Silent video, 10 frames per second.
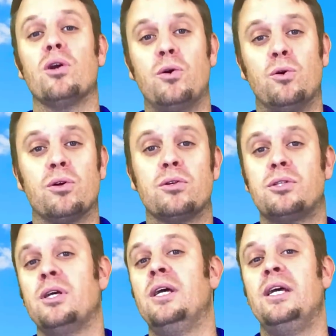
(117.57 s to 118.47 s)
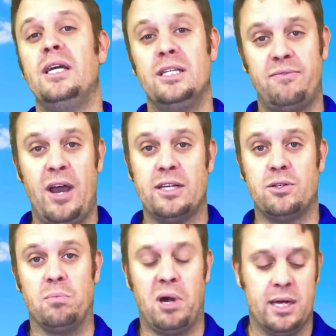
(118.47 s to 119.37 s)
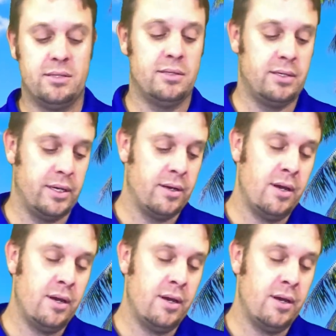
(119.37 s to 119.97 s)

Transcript: cores is faster processing.